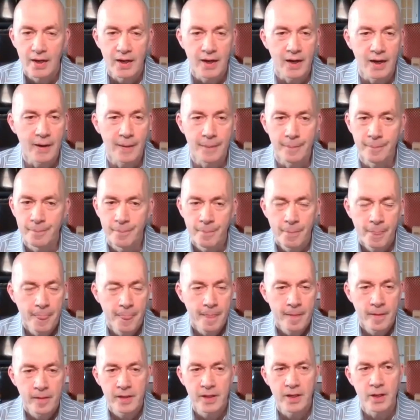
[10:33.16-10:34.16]
Um,
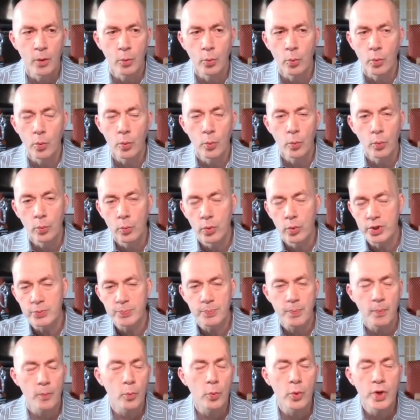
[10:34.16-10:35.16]
you know,
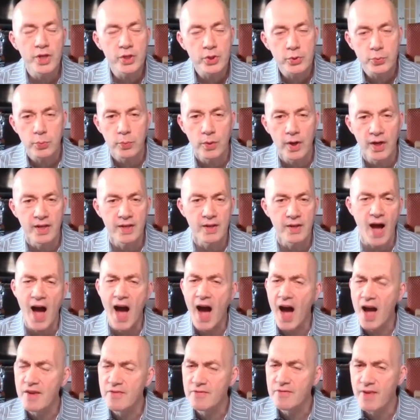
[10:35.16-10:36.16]
which which uh,
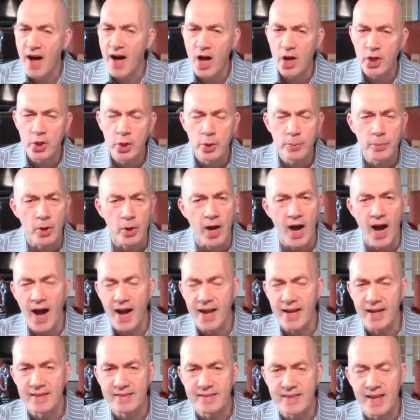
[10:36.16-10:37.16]
high volume or
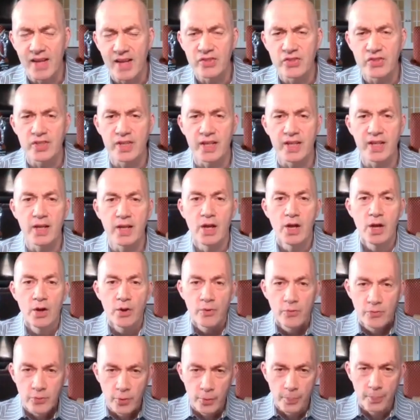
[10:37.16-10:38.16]
high intensity
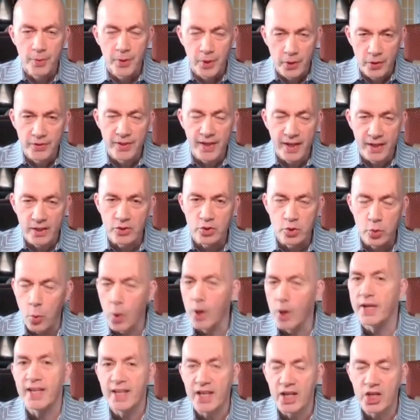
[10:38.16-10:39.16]
for building
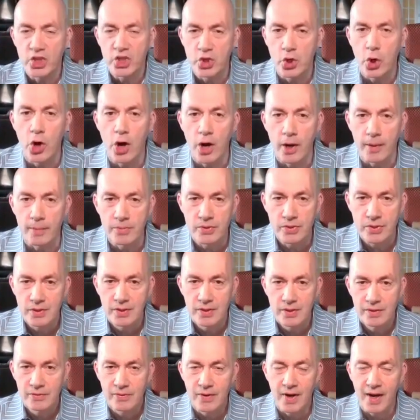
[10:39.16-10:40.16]
20 inch
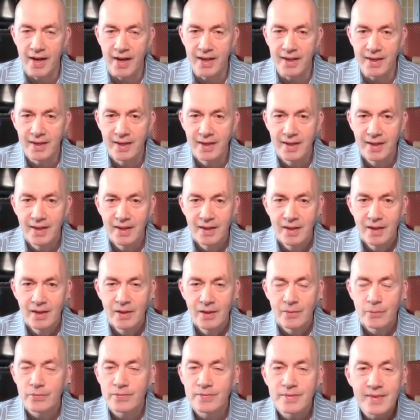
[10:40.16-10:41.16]
arms, right?
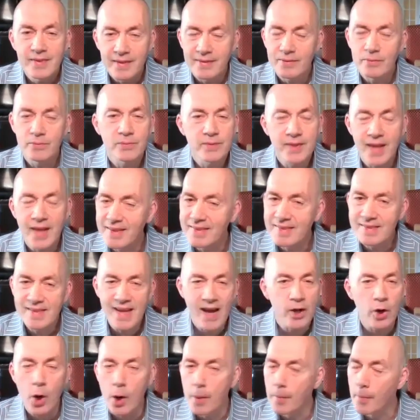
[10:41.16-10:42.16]
That that's
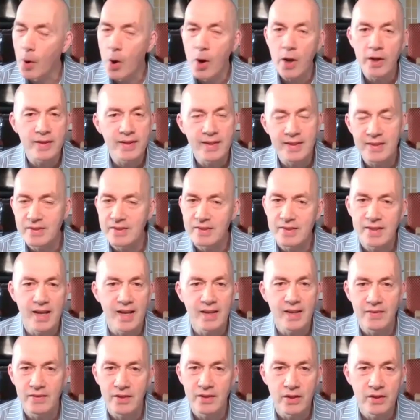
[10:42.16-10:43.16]
not our market. It's
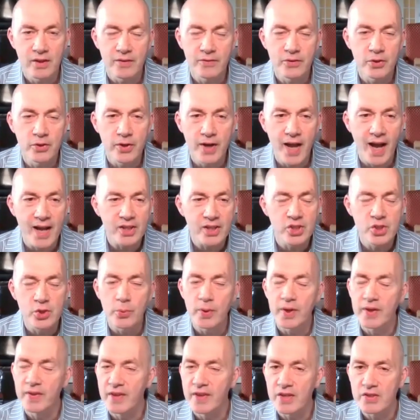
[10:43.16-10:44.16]
it, eh, you're not
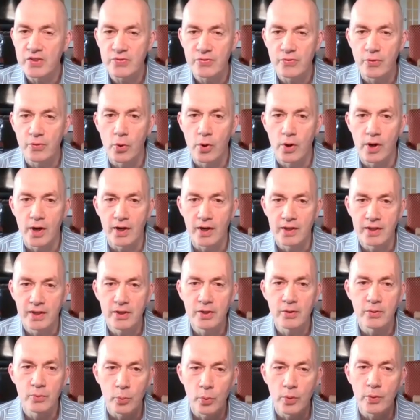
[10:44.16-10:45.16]
doing this for
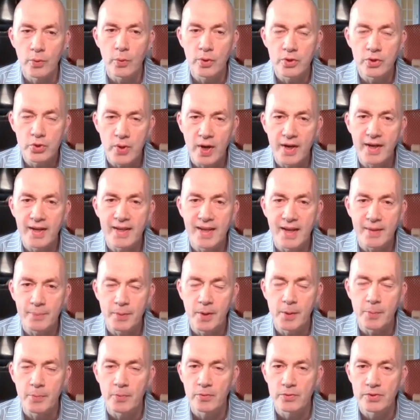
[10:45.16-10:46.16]
we're, we're trying to
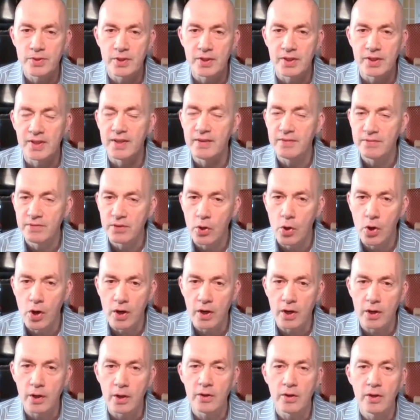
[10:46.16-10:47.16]
get people to live
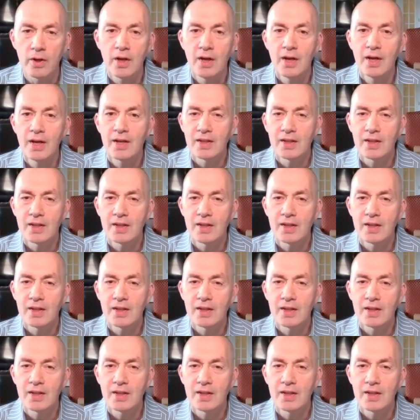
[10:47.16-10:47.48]
longer